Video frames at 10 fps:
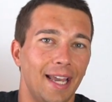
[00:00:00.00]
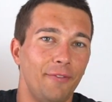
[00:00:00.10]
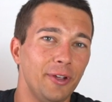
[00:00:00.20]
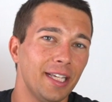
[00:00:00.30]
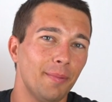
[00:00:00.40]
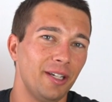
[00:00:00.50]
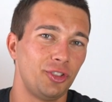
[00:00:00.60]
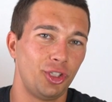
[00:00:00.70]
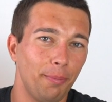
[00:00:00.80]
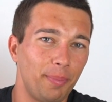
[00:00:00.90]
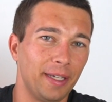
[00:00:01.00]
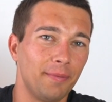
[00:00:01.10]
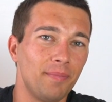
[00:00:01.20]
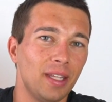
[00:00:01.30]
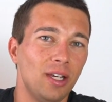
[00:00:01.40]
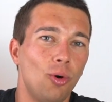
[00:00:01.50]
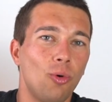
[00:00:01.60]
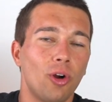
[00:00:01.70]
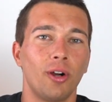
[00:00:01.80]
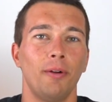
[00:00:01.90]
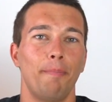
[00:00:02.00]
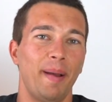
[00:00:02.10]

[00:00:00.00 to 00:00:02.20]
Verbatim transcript: If we think about jumping or